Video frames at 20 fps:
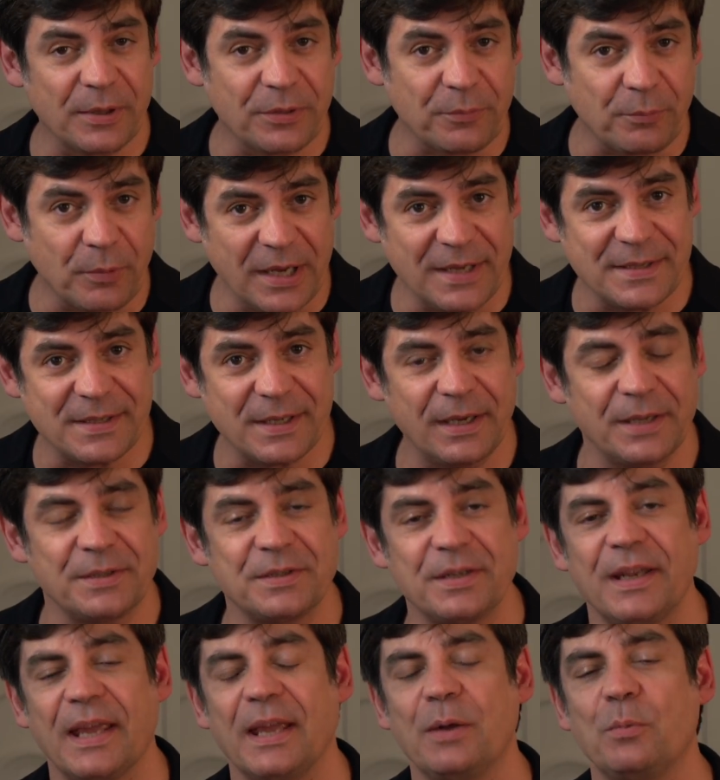with Reason, and
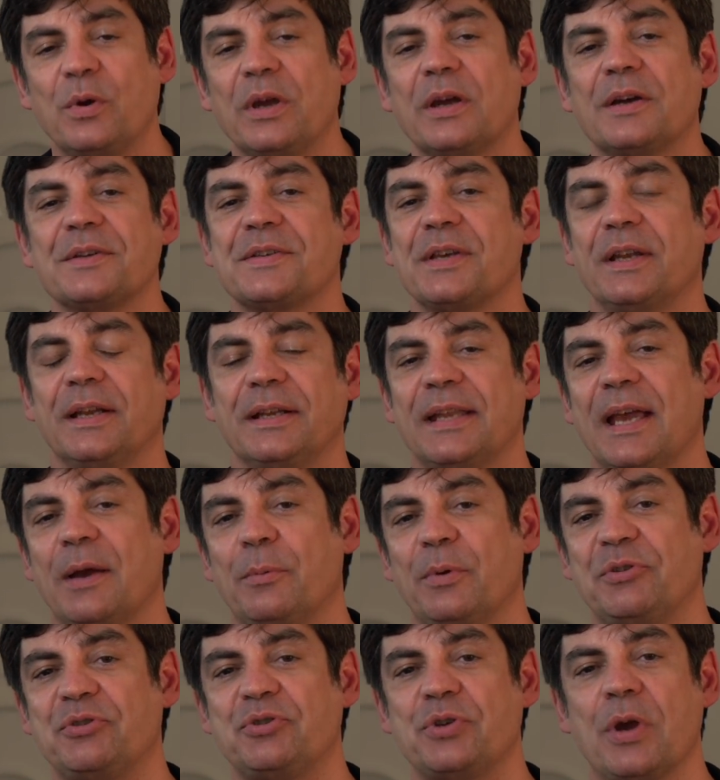today we are sitting down
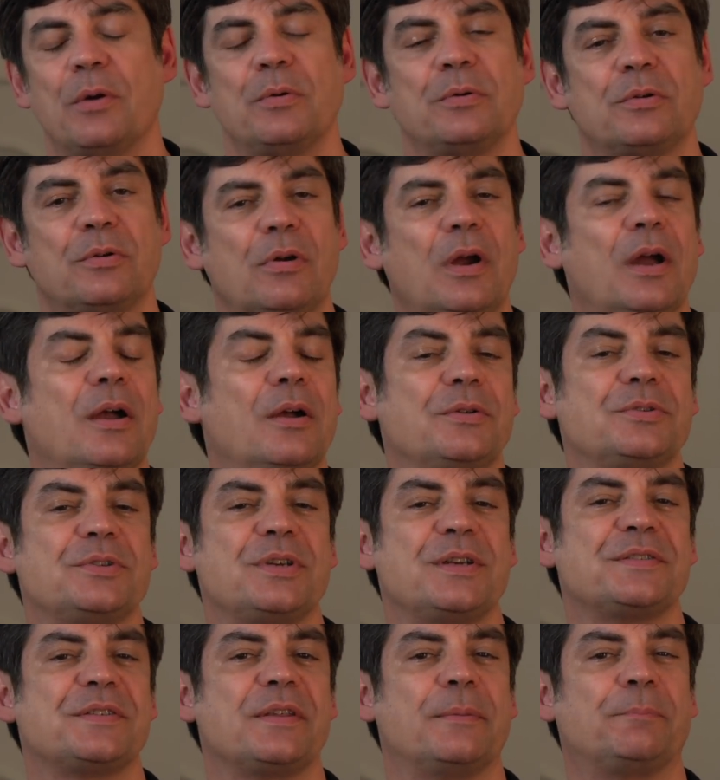with Joan Kron.
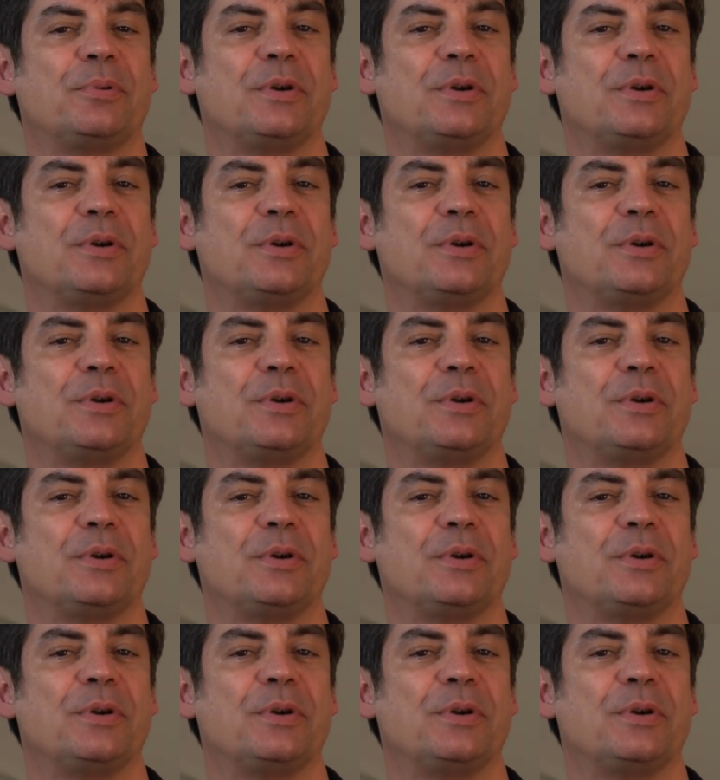She's the